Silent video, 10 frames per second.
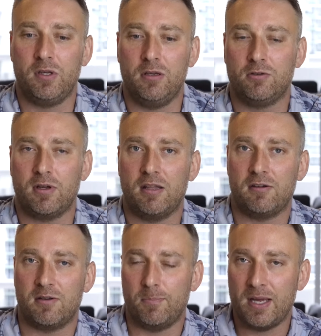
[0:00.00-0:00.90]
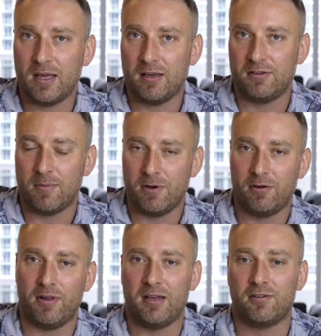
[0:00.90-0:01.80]
Usually there's a big exhibitor
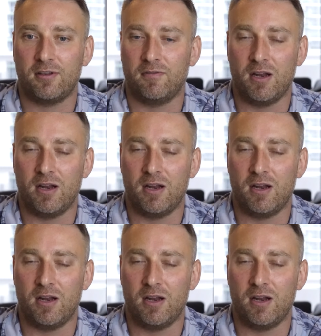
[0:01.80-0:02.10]
list of